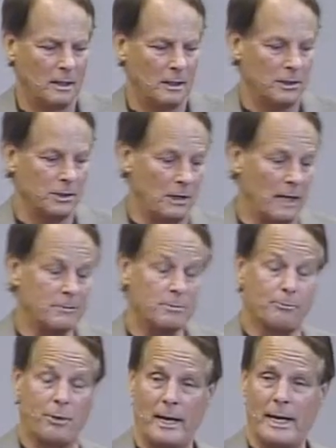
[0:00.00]
So I'm
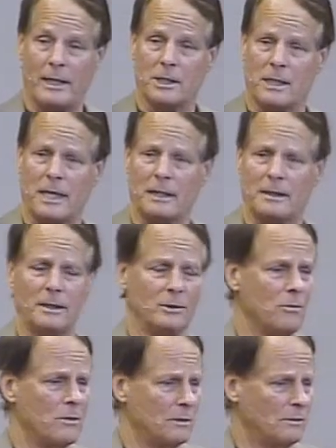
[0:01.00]
praying silently,
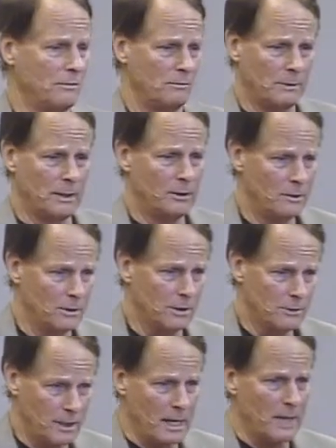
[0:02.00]
Lord, what do I do? It's
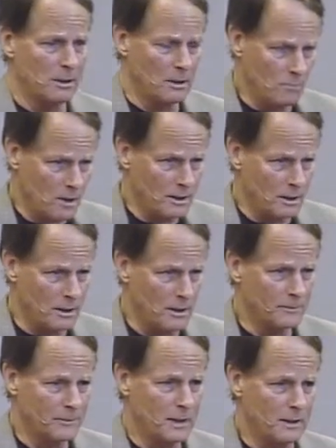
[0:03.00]
three guys on one
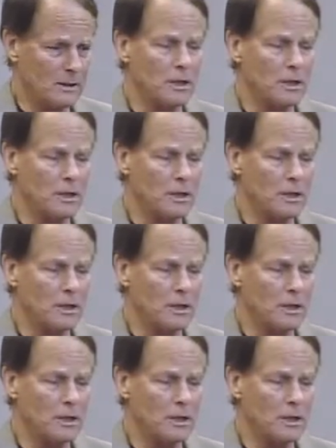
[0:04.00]
here, and they're